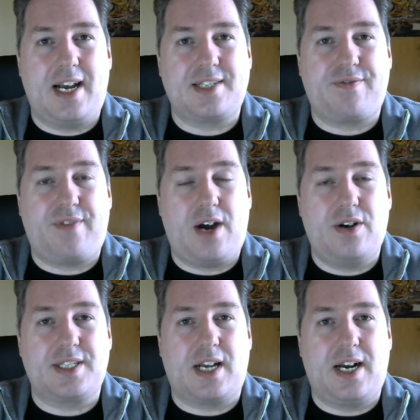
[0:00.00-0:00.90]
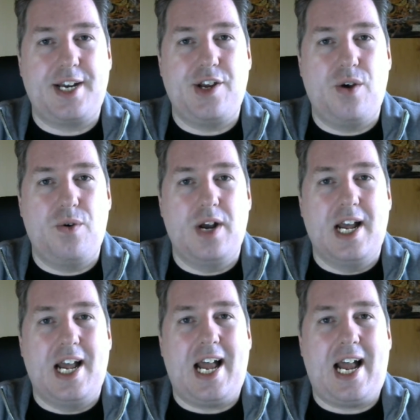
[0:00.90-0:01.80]
as far as I know,
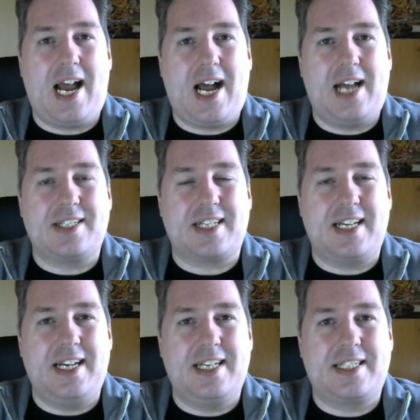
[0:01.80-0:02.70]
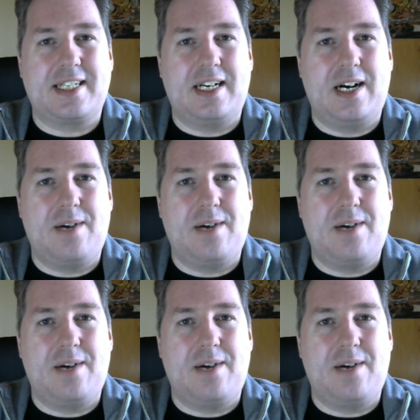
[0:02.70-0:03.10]
and it